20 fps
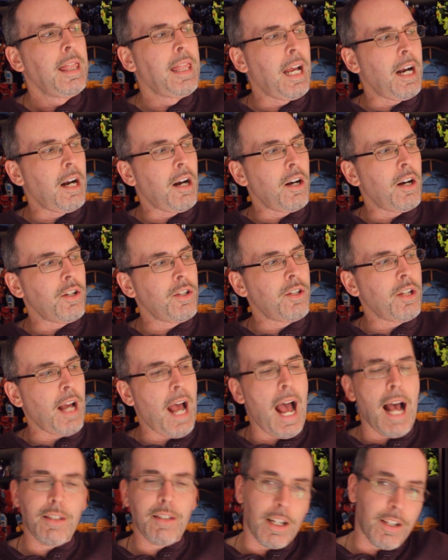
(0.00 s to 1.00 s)
There's,
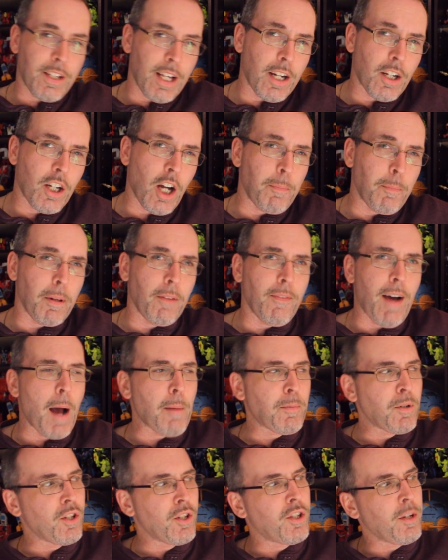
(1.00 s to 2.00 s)
as I said, a couple of
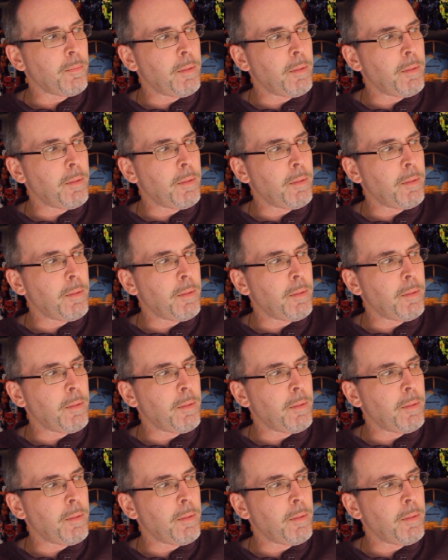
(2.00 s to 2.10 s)
options.